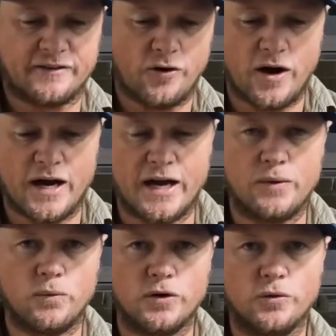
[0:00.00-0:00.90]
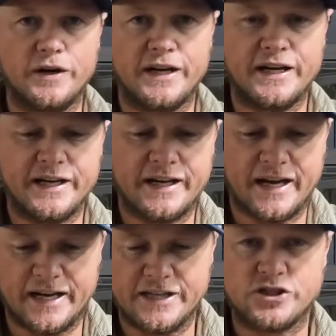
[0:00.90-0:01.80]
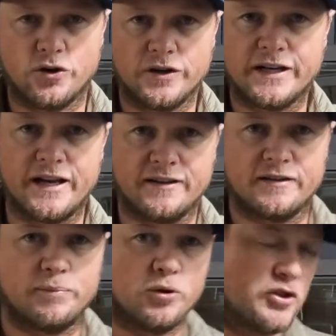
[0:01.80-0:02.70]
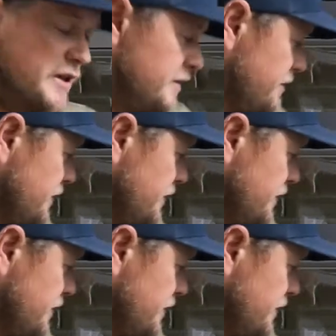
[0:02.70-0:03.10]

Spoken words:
side will need a John Guest push-in